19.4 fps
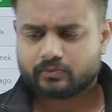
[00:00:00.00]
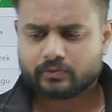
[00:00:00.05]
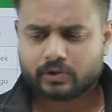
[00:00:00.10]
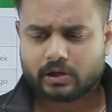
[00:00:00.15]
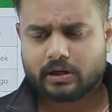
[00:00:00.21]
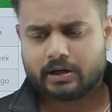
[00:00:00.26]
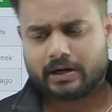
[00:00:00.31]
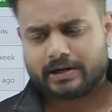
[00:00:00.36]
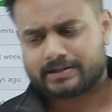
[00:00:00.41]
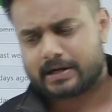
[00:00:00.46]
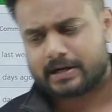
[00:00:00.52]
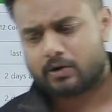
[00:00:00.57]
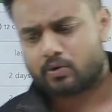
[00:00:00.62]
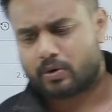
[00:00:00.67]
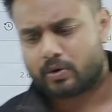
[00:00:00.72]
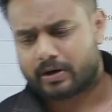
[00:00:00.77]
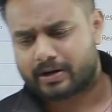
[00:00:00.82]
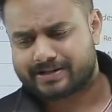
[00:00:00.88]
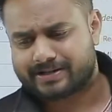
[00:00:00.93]
let's try to
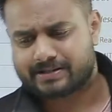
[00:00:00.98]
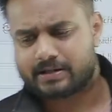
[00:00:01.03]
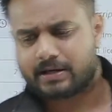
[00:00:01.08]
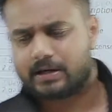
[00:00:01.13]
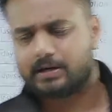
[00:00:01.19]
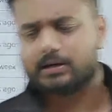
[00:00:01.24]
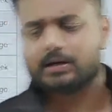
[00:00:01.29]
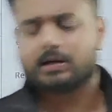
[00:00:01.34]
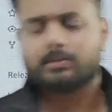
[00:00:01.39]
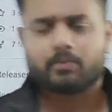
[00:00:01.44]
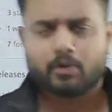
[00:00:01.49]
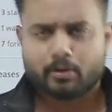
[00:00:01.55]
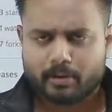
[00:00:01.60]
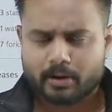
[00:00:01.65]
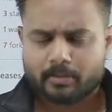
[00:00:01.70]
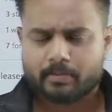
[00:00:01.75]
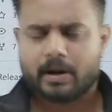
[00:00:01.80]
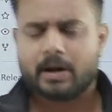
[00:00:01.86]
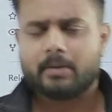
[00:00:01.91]
understand the
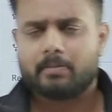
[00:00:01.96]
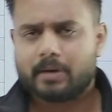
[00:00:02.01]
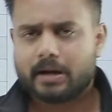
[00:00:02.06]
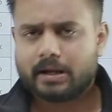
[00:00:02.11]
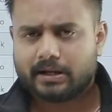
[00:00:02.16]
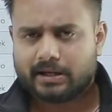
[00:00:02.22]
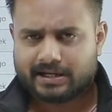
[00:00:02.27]
deployment pipeline.